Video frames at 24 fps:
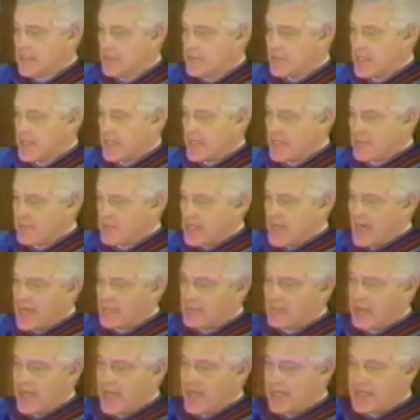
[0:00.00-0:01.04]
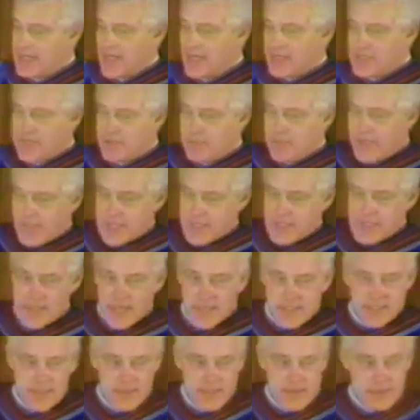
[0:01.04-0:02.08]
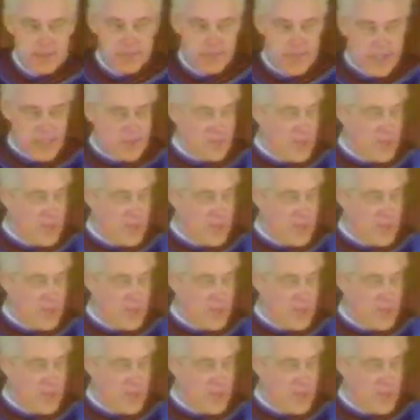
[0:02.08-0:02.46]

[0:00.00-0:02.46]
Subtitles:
One of them caught my attention because I seem to be